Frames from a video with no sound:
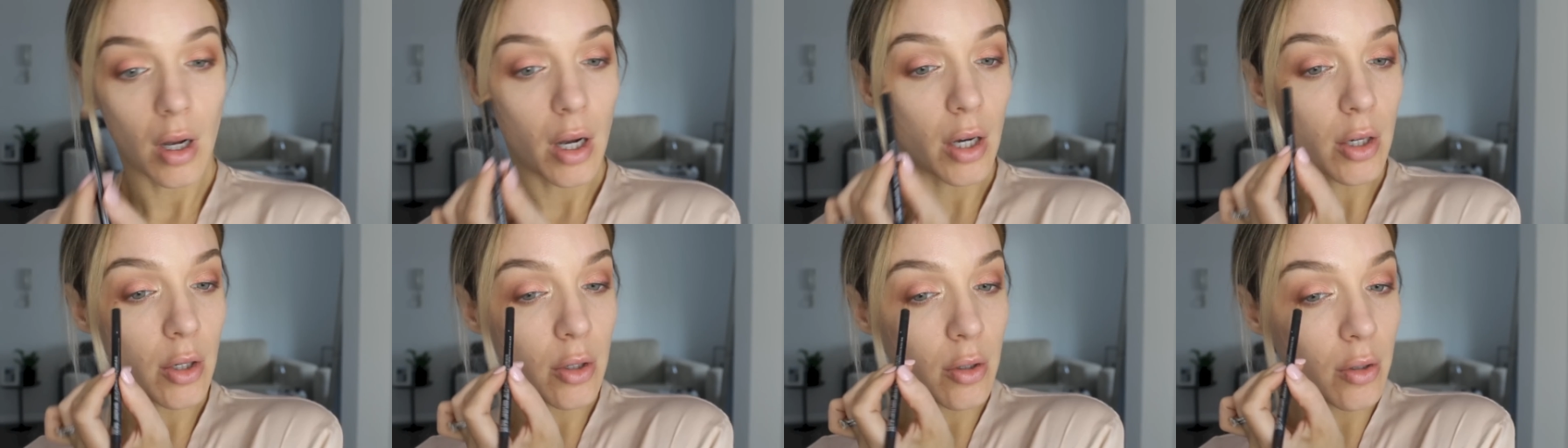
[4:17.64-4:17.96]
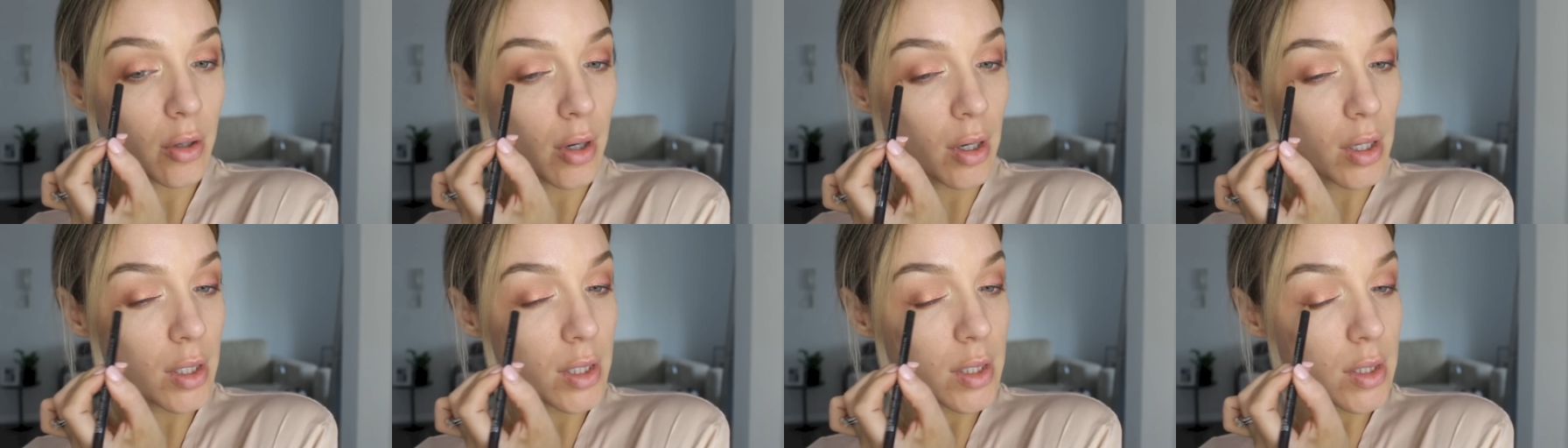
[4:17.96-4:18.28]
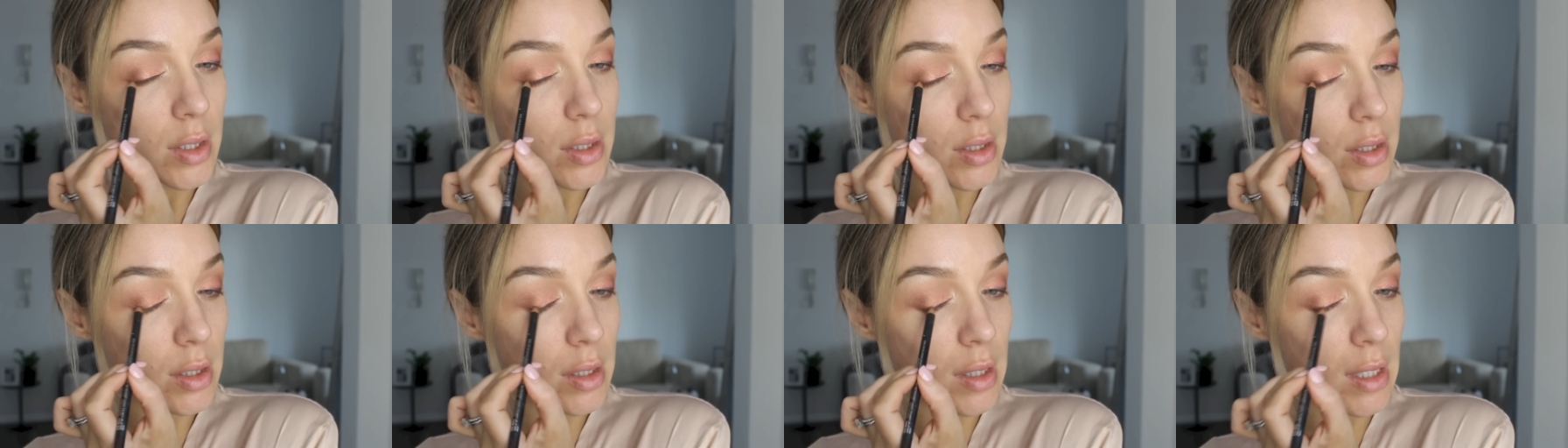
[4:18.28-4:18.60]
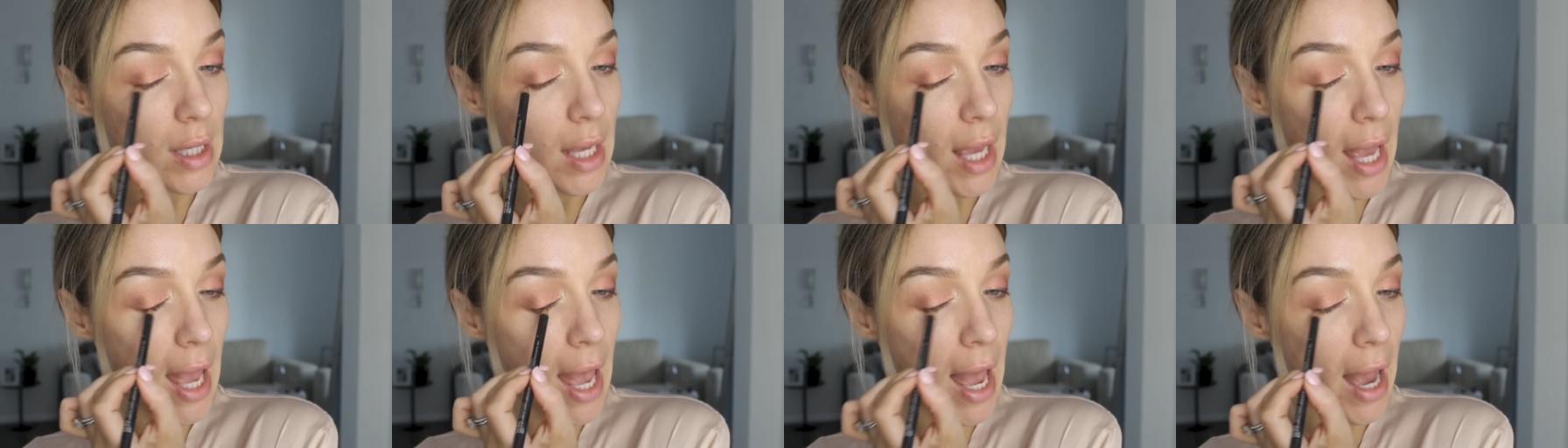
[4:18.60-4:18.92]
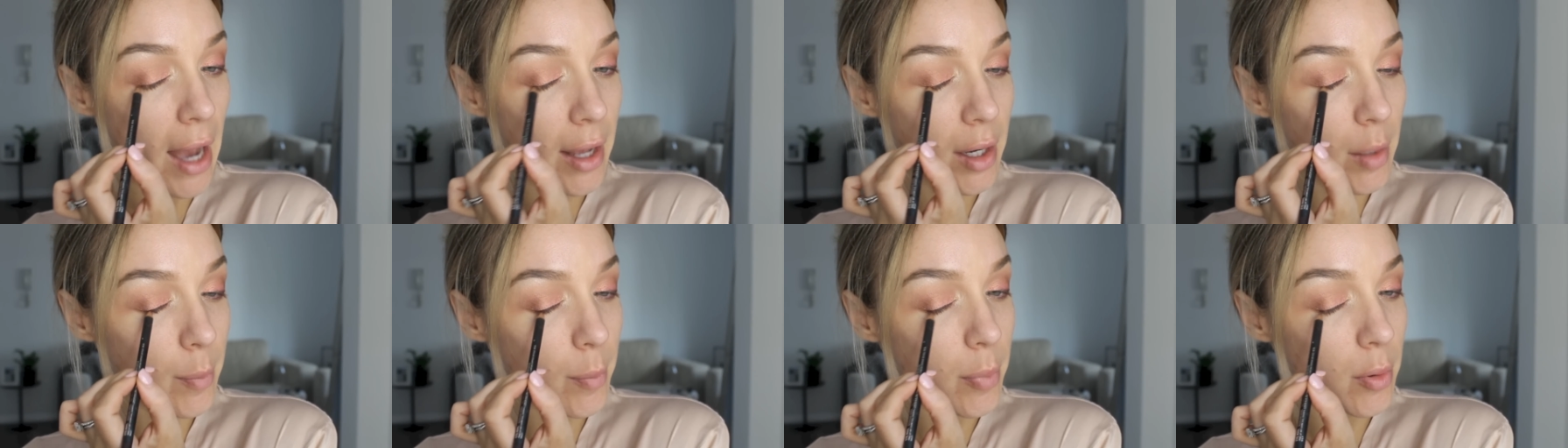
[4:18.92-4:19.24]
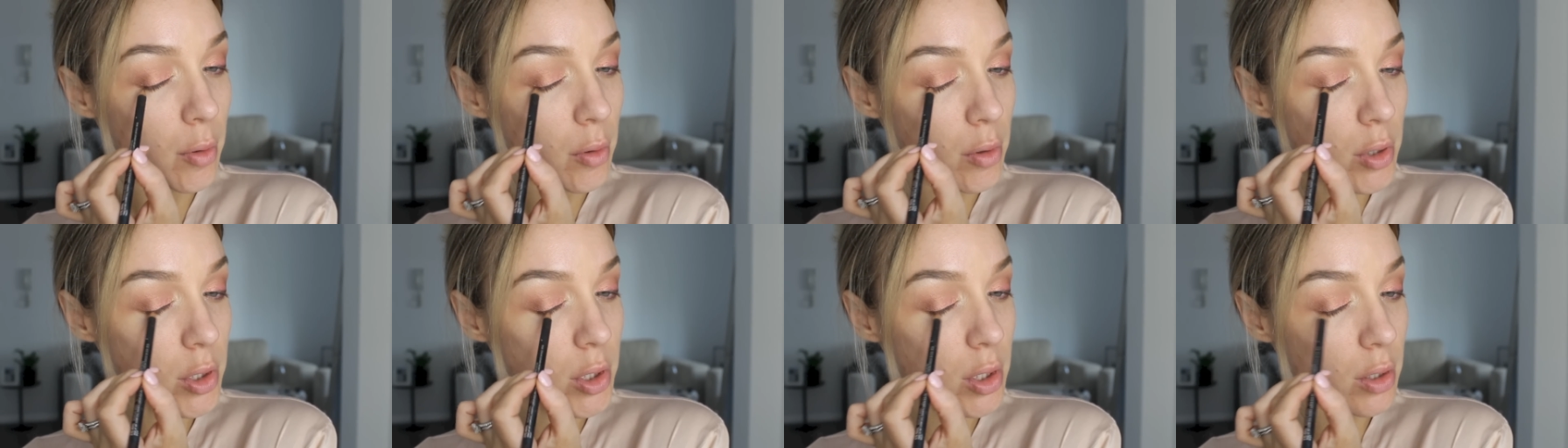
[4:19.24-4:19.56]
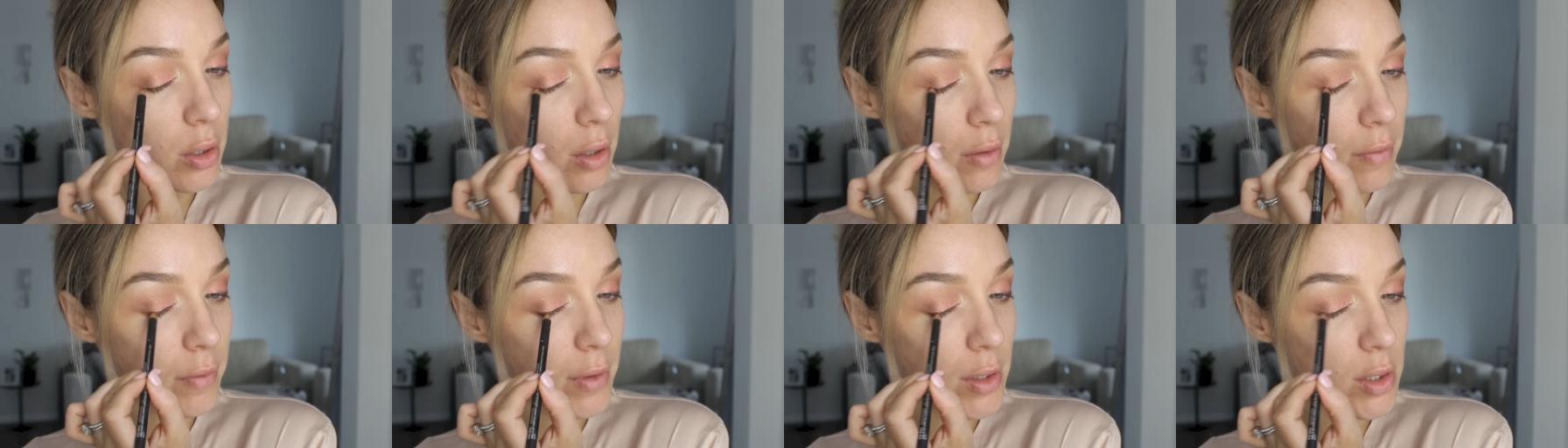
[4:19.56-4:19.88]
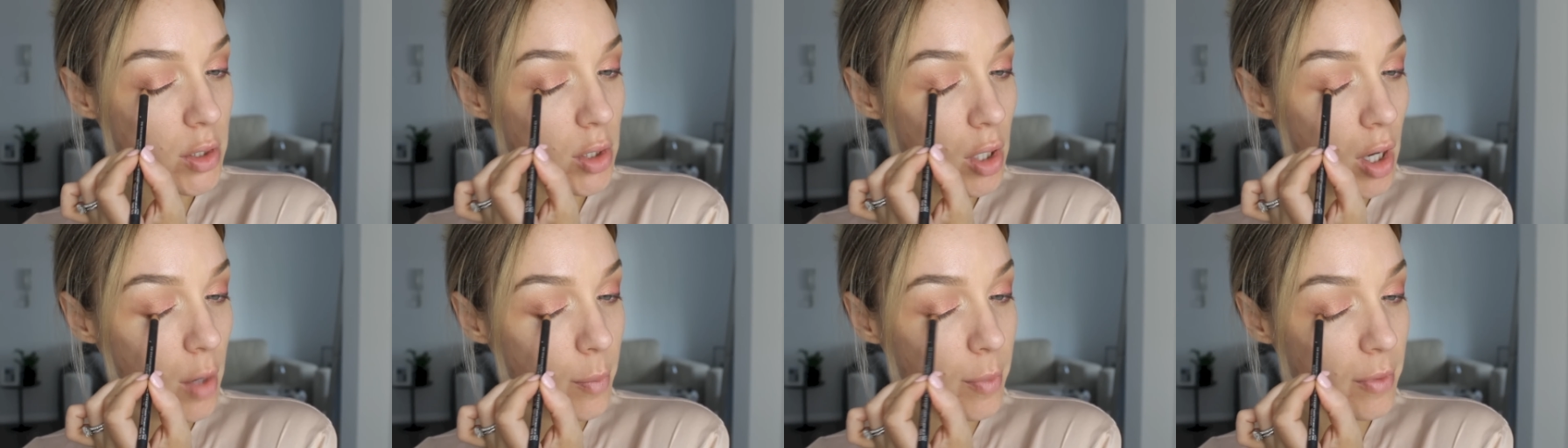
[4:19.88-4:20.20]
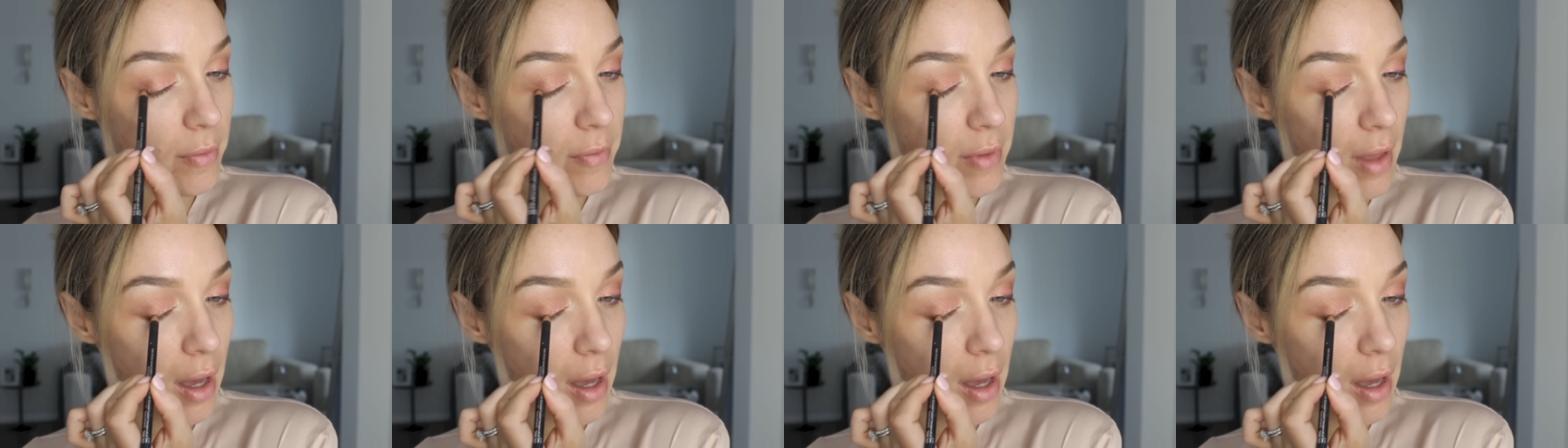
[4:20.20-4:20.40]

across the outer portion of the top of